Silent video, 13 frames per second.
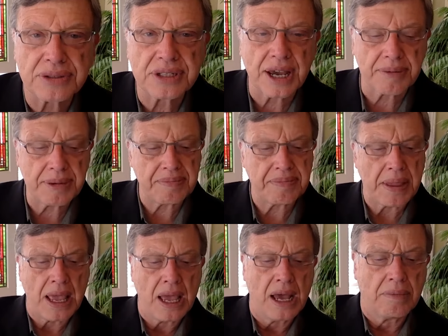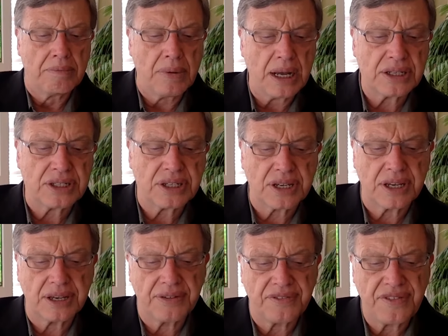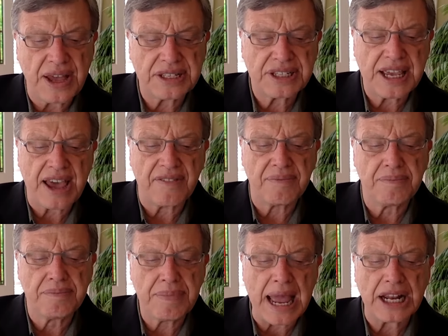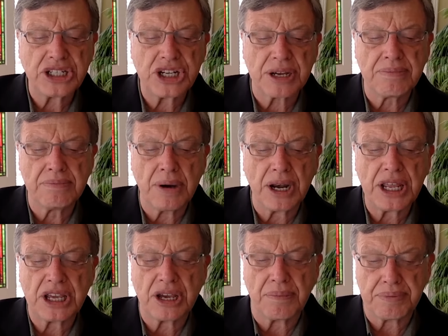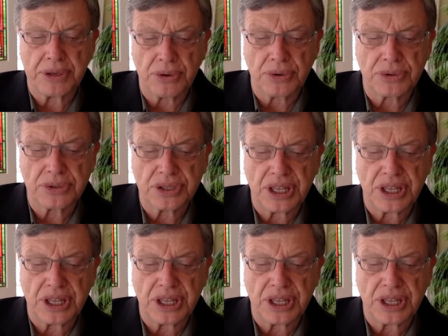segment? Musk, feds have magic money computers